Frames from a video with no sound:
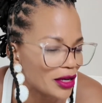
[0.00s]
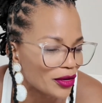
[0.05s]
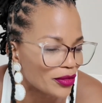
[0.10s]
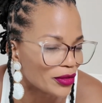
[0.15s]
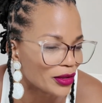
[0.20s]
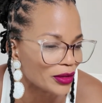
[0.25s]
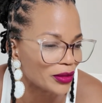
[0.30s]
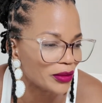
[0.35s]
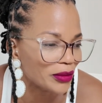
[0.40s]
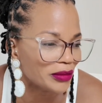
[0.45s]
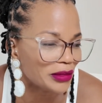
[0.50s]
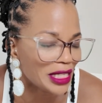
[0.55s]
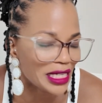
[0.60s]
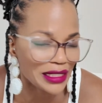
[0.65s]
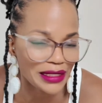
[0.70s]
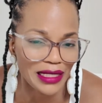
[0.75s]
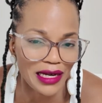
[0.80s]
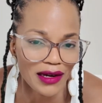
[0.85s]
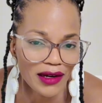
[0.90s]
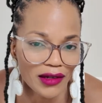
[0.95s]
room.
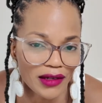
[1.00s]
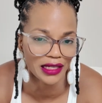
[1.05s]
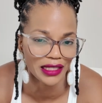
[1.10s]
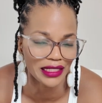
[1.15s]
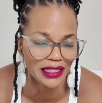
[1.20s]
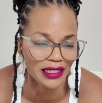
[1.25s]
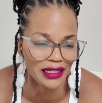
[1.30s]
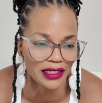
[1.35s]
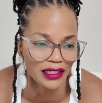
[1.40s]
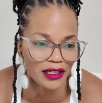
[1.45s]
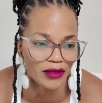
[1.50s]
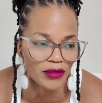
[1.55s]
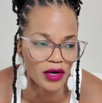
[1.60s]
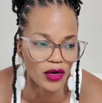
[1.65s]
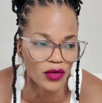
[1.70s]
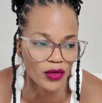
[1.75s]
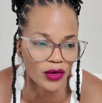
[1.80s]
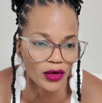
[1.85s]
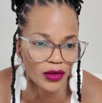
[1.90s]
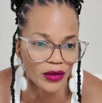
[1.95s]
That's all. I need a limo
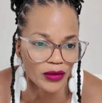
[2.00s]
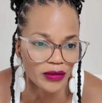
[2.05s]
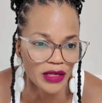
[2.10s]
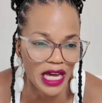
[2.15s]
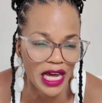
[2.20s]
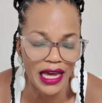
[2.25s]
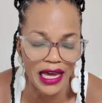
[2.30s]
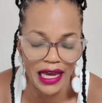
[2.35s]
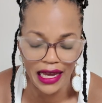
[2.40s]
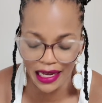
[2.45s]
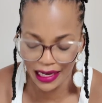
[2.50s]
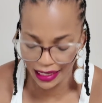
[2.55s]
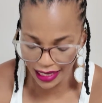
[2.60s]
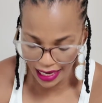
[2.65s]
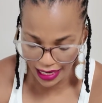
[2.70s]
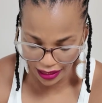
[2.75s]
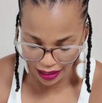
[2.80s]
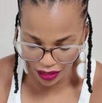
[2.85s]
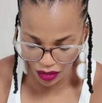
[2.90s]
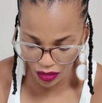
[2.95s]
room, and
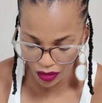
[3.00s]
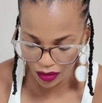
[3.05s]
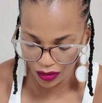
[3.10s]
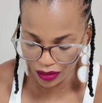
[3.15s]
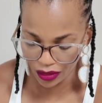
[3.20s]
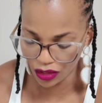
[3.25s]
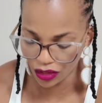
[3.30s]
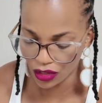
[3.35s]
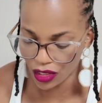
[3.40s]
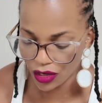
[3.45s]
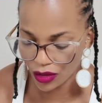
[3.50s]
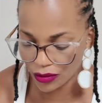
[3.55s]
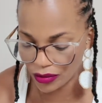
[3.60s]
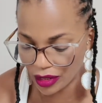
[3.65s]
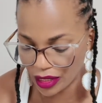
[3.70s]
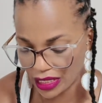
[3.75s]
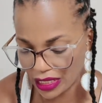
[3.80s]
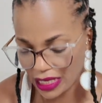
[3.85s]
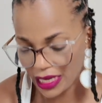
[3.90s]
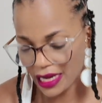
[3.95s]
that little, you know.
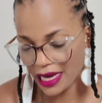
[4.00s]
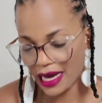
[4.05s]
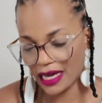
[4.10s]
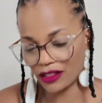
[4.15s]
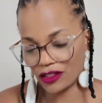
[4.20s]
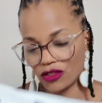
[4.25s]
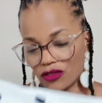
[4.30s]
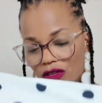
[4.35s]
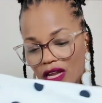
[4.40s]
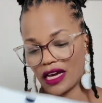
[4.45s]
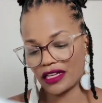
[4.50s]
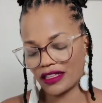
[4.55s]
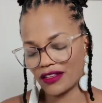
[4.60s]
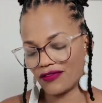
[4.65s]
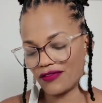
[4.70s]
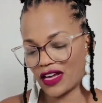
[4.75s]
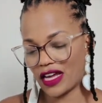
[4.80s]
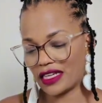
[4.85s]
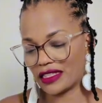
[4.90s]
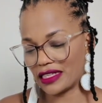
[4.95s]
But I do like the
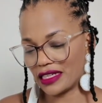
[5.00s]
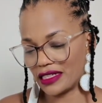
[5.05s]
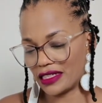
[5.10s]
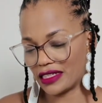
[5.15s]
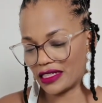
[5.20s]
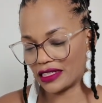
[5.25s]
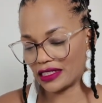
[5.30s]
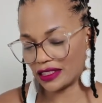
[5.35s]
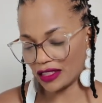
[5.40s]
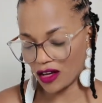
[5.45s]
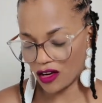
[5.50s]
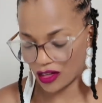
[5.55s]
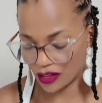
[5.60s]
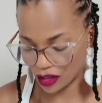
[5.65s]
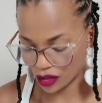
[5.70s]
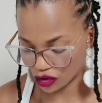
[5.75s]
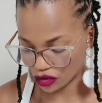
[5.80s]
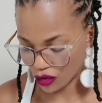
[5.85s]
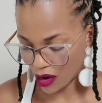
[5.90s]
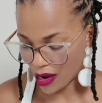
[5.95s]
fact that it is on the
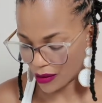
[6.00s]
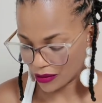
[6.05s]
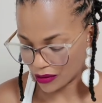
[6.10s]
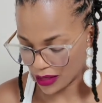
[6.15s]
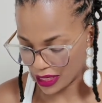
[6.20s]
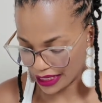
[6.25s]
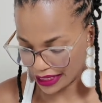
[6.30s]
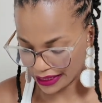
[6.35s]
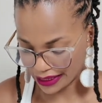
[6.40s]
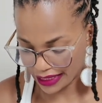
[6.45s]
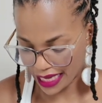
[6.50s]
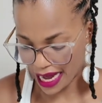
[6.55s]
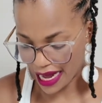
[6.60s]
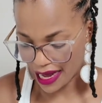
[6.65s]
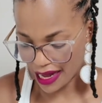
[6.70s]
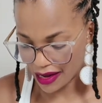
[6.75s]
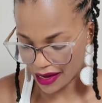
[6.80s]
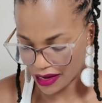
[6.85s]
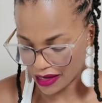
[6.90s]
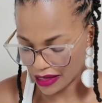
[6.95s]
drop waist
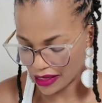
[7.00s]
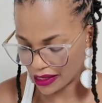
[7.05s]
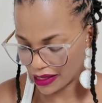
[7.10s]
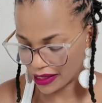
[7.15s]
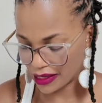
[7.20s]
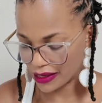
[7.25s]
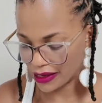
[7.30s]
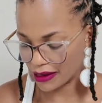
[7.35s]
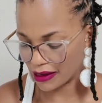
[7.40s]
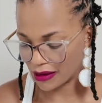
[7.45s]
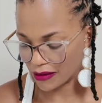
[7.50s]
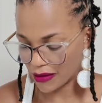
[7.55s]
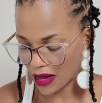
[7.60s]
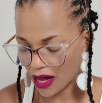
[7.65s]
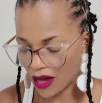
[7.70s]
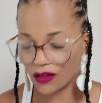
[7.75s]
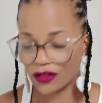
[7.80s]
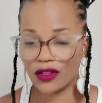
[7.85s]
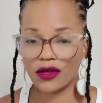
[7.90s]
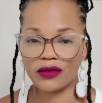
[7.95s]
style.
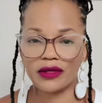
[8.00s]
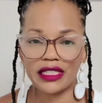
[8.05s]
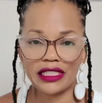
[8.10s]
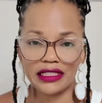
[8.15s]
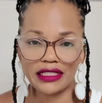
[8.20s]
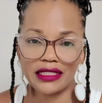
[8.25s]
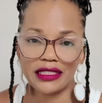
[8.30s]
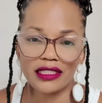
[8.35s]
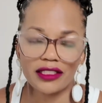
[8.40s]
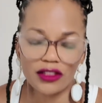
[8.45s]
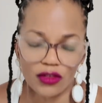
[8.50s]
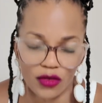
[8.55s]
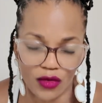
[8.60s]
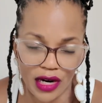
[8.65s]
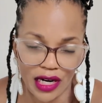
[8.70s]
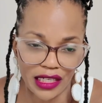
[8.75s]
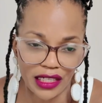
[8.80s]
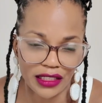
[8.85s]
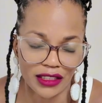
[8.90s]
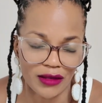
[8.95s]
Although it sits right
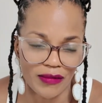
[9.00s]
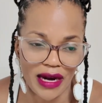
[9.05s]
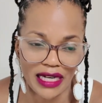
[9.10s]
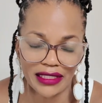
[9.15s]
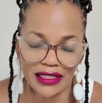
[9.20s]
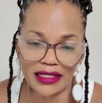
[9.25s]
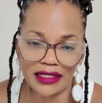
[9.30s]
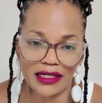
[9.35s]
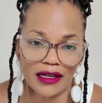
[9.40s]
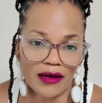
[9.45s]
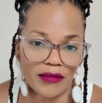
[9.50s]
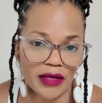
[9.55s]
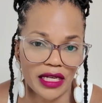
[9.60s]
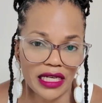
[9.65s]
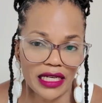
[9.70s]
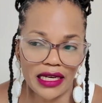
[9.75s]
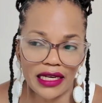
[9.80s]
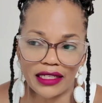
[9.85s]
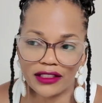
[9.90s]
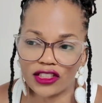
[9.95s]
under my stomach
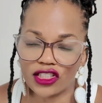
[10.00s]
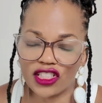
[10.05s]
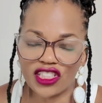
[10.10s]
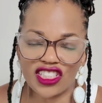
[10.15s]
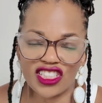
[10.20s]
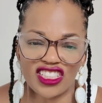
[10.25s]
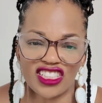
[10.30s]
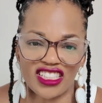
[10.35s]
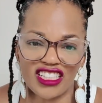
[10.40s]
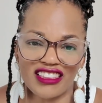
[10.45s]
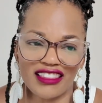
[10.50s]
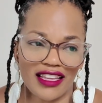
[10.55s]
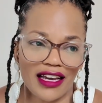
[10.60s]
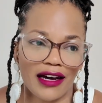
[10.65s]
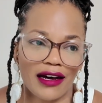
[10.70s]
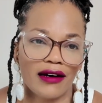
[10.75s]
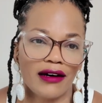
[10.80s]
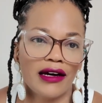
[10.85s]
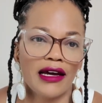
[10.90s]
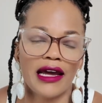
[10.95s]
and just sit
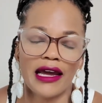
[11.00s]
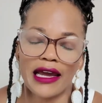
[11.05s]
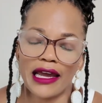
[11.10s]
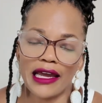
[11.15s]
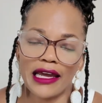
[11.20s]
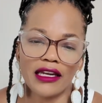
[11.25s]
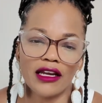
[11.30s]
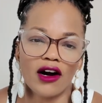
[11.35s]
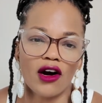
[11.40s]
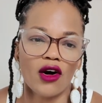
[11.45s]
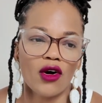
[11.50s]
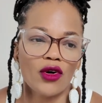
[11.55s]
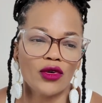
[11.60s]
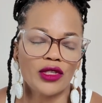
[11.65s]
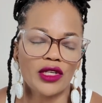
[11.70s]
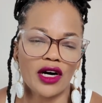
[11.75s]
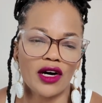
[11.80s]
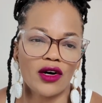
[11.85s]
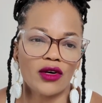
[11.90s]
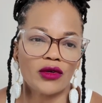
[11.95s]
there and hold
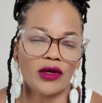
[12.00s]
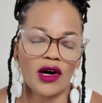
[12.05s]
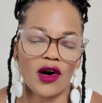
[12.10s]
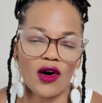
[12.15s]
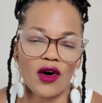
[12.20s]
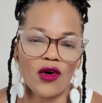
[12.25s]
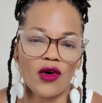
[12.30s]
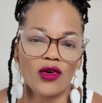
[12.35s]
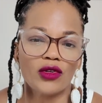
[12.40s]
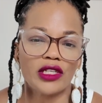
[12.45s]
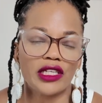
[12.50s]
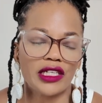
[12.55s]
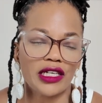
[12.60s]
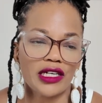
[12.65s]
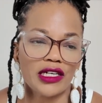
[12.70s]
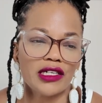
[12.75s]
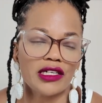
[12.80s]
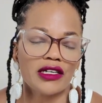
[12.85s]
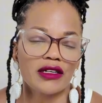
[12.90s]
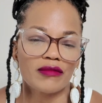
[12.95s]
and
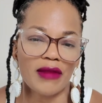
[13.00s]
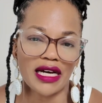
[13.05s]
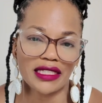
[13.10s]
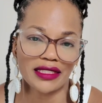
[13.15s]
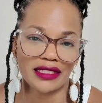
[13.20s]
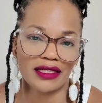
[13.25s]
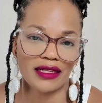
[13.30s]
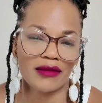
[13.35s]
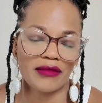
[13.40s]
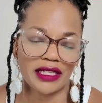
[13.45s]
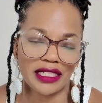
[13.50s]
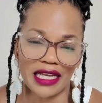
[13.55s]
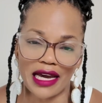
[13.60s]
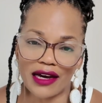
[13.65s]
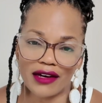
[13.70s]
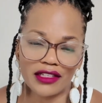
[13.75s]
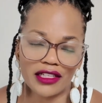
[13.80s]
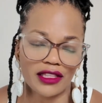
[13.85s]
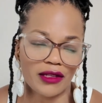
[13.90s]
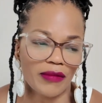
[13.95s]
hug my stomach
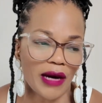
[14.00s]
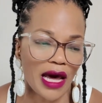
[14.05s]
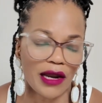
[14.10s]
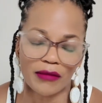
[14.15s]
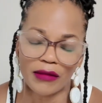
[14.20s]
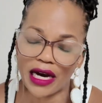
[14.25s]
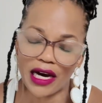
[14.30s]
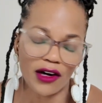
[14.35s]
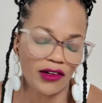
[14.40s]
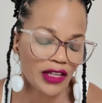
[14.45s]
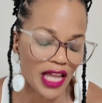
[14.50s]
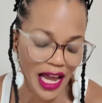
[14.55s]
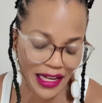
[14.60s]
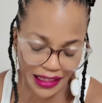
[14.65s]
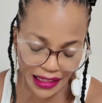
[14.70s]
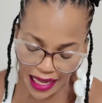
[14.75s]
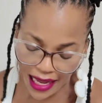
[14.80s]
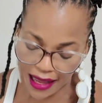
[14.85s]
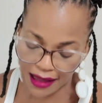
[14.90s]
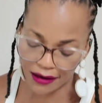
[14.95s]
down at the bottom. I don't like
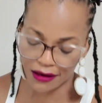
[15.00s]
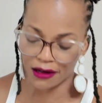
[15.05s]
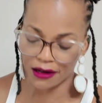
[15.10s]
that,